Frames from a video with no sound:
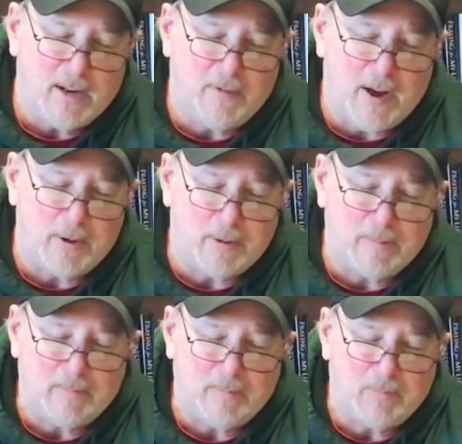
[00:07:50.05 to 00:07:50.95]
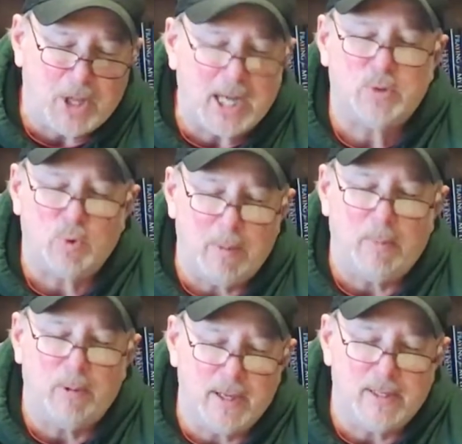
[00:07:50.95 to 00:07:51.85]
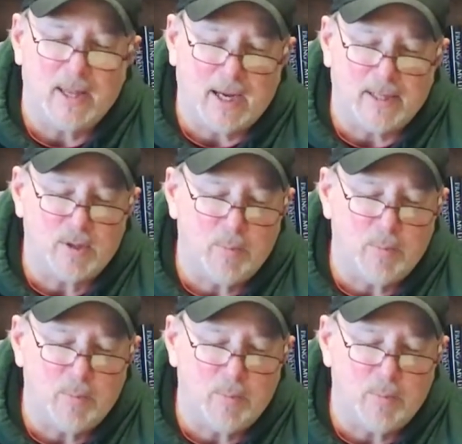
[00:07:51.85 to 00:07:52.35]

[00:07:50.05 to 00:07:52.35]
And Father, let us remember these things.